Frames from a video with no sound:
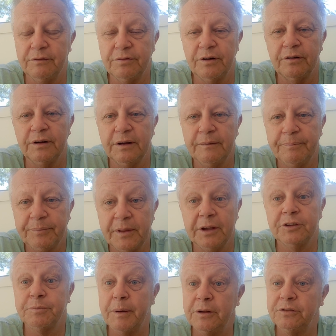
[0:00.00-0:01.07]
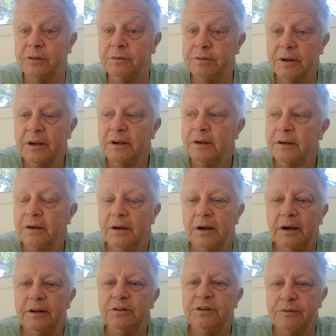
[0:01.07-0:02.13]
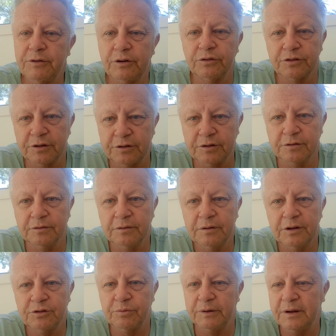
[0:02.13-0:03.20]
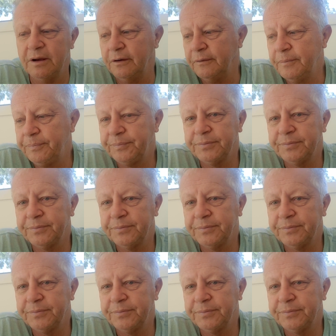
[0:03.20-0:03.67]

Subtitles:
very expensive and difficult to do, as we know.